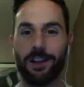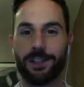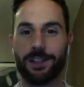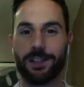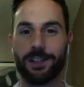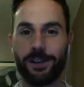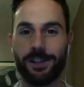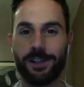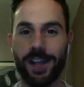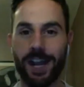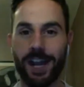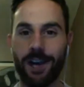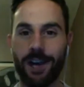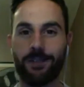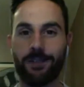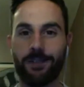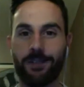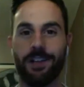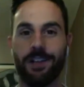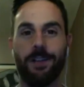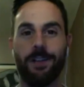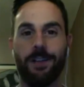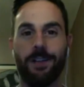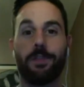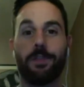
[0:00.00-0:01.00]
are down,
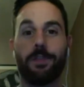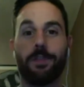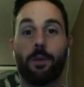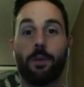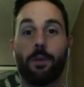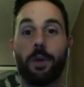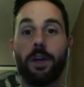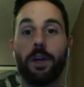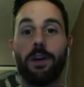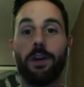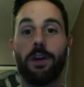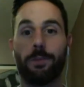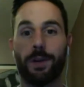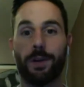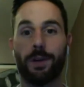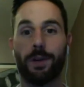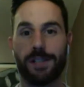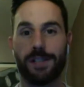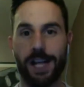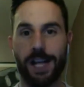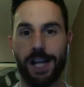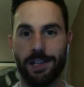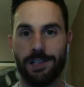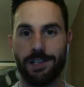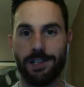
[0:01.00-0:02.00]
the real
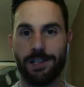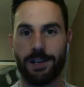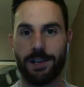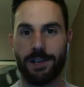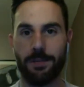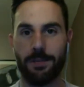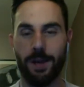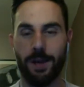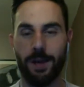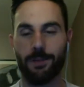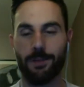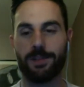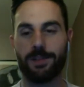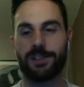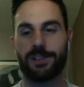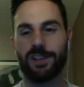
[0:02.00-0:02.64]
personalities come out. So